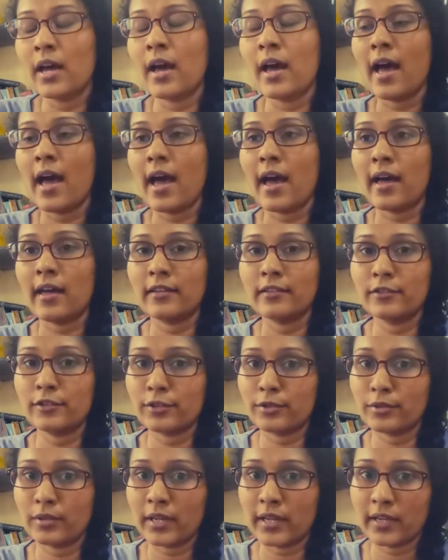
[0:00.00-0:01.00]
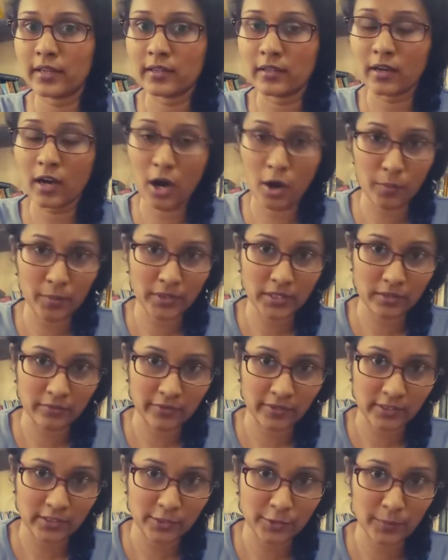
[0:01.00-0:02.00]
and how it
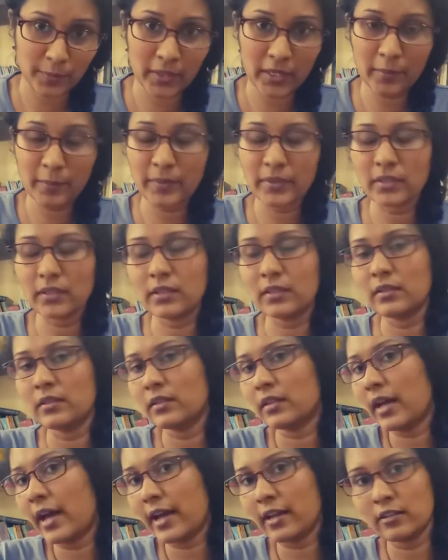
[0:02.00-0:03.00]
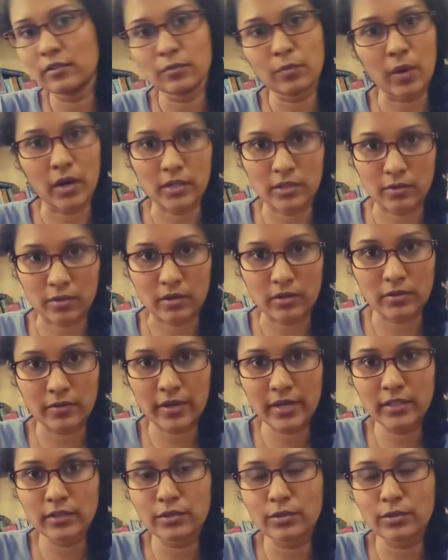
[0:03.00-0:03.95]
affects people and whatnot, right?